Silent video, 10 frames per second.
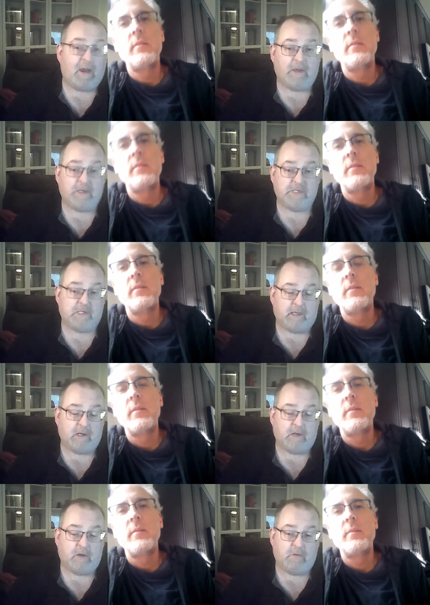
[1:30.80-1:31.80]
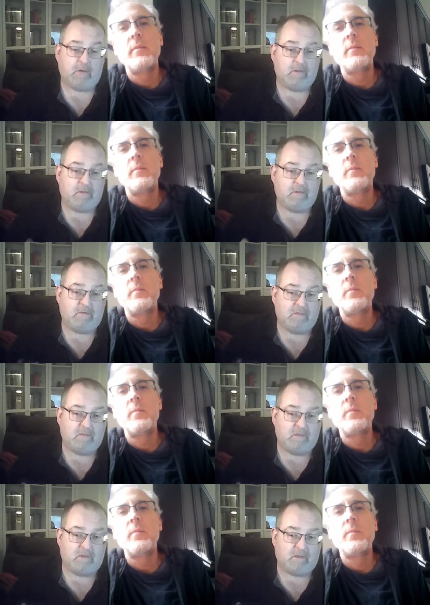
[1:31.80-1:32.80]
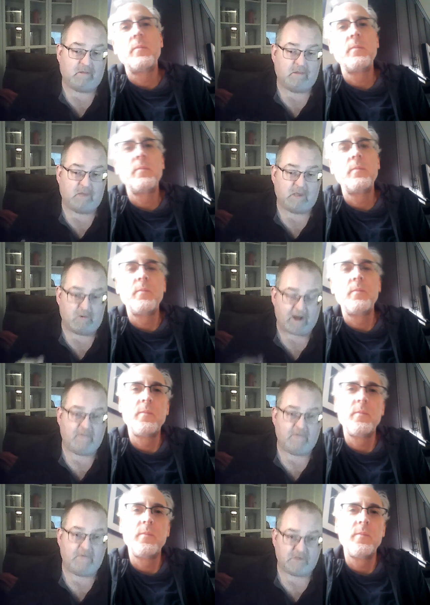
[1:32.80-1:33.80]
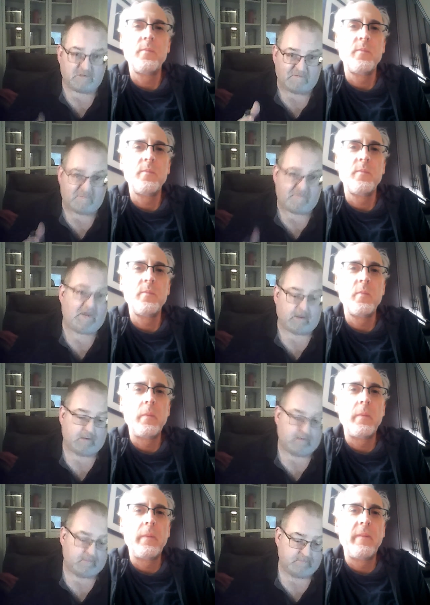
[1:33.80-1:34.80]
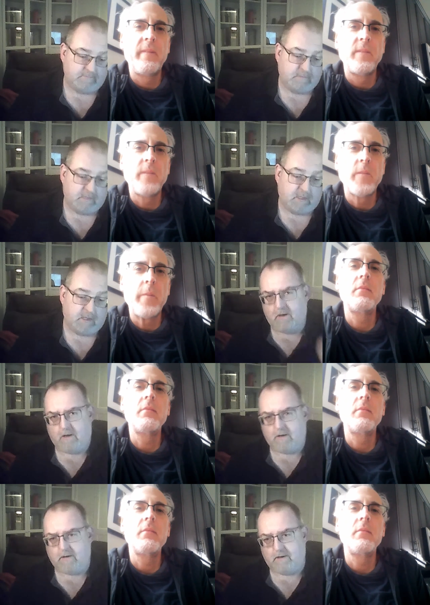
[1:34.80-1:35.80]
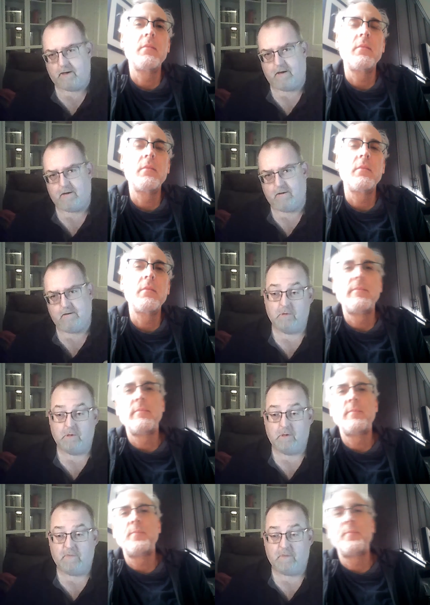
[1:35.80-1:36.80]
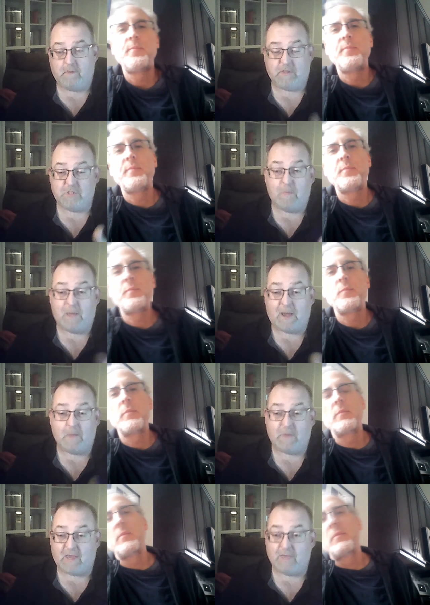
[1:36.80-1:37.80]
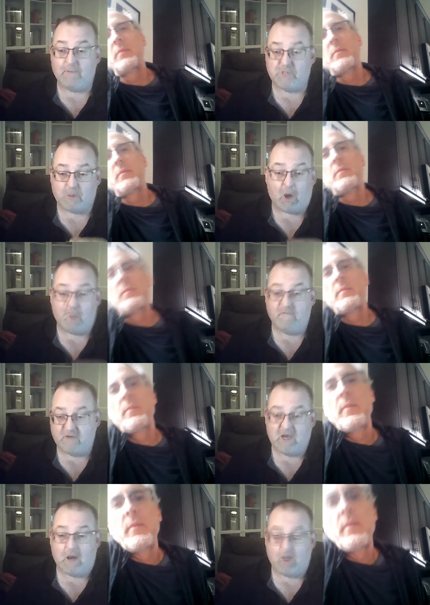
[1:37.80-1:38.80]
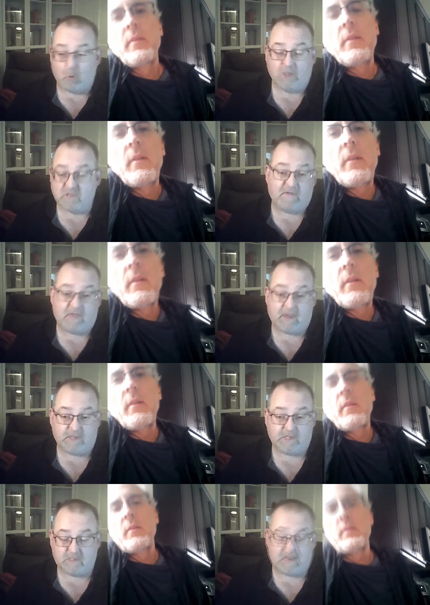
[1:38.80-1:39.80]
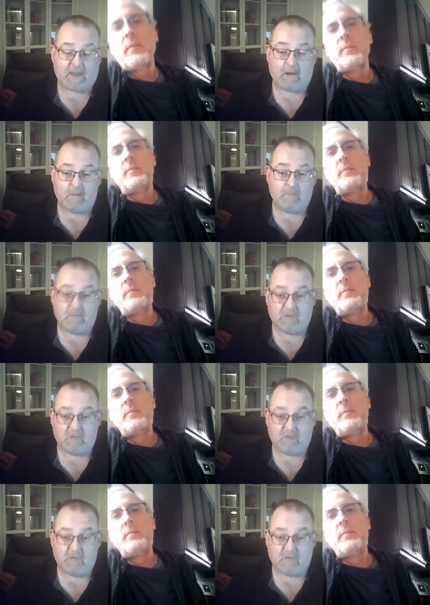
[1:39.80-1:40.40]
Speaker 1: about, basically, you know, the the, the, the irrelevance of fear. And uh, I mean, it's not about being able to overcome one's fears. It's about